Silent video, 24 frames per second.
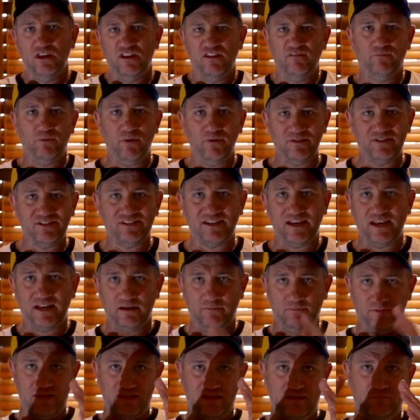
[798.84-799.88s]
you've probably seen
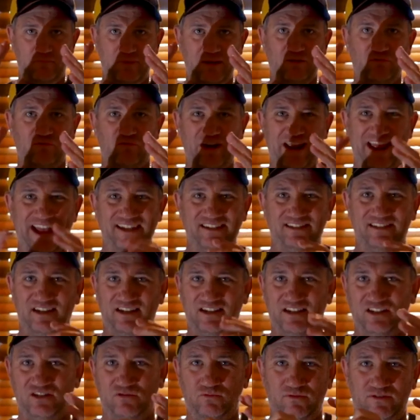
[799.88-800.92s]
them. They're the big round
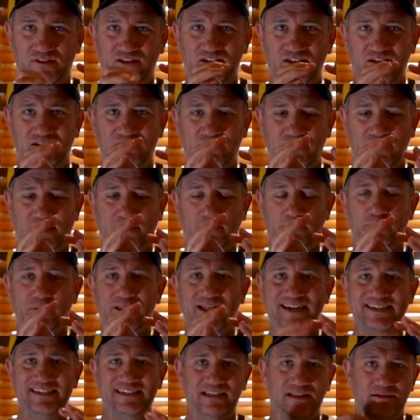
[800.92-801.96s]
suckers with a
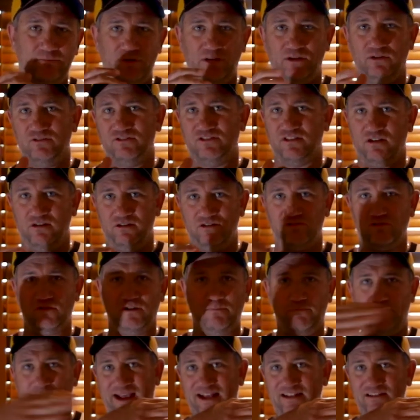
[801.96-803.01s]
plate in the middle, so it sort
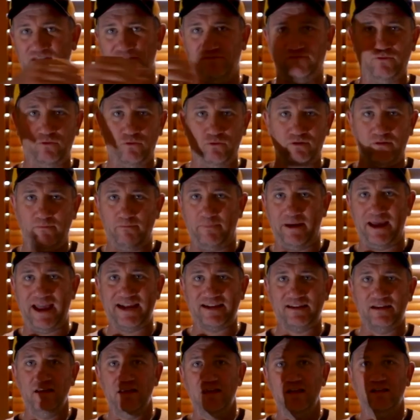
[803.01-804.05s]
of bounces forward and
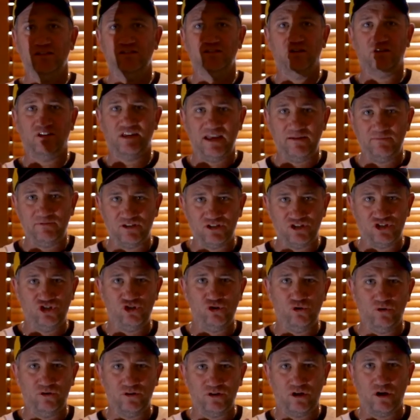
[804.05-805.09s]
back. So it keeps it
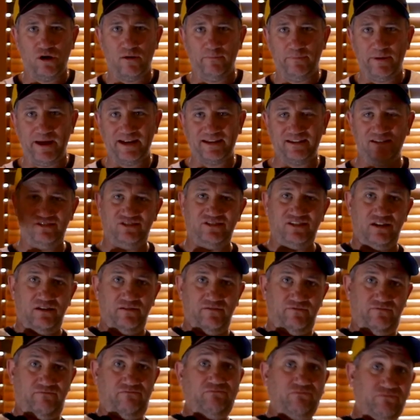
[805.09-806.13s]
short and compact instead
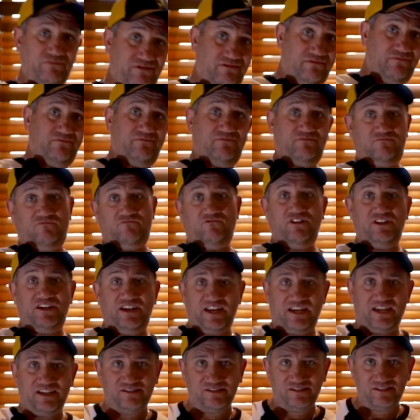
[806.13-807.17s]
of
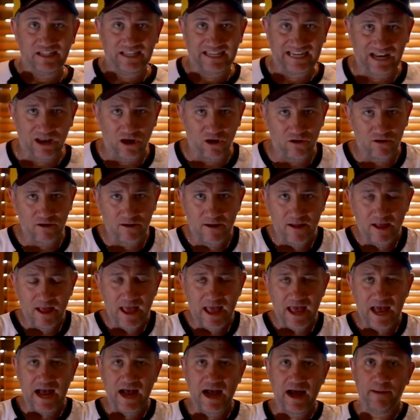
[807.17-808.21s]
ridiculously long.
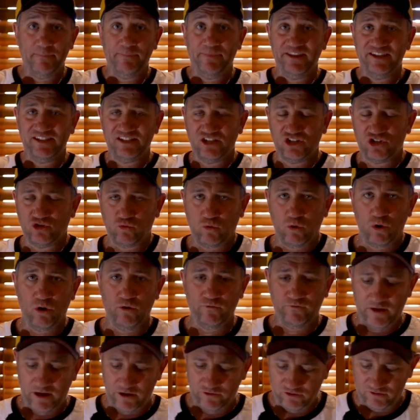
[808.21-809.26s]
There's a
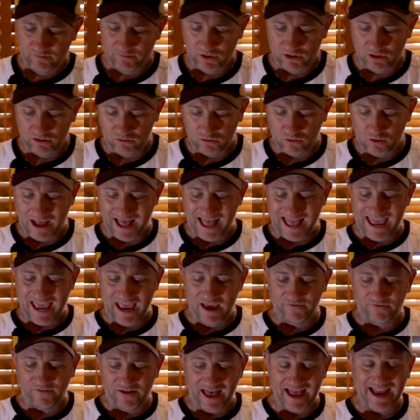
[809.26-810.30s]
1200mm
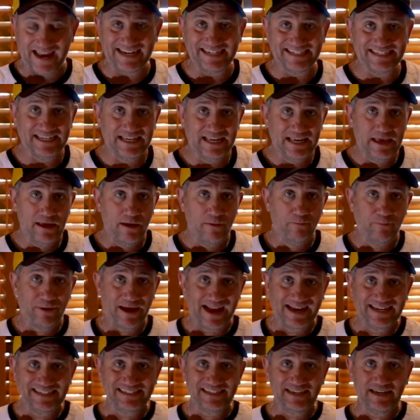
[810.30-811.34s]
f8
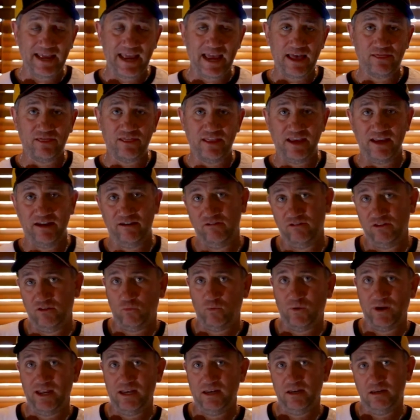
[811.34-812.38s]
patent out there in the
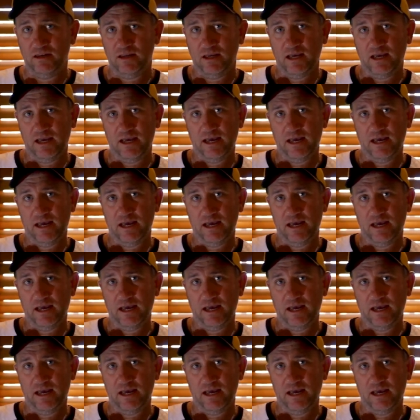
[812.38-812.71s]
wind.